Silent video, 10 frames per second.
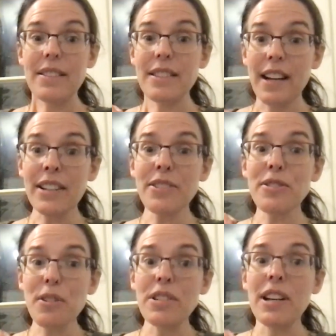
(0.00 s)

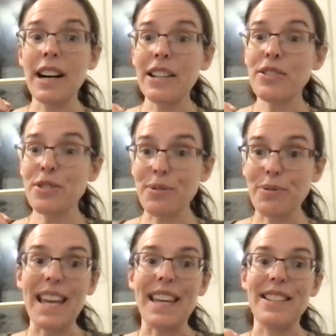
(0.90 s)
Doctors are not
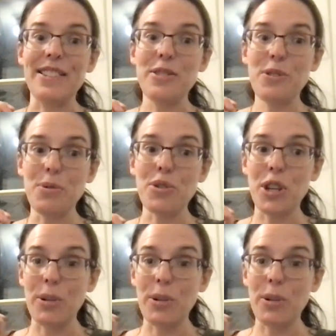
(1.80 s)
trained to show